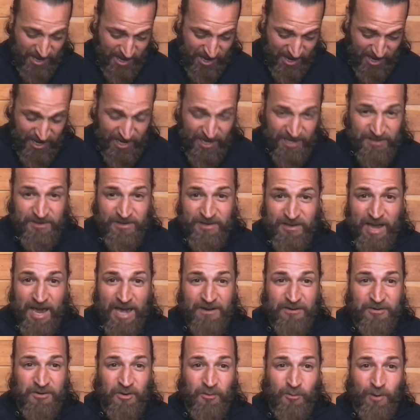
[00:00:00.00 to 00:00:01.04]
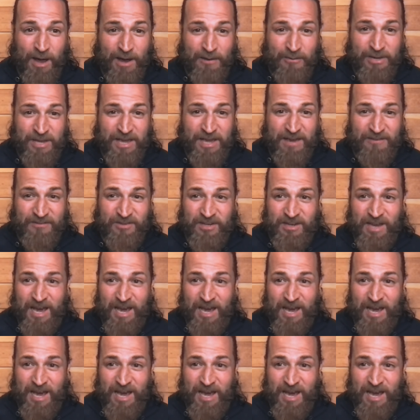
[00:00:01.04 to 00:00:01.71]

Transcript: And I don't know why we haven't.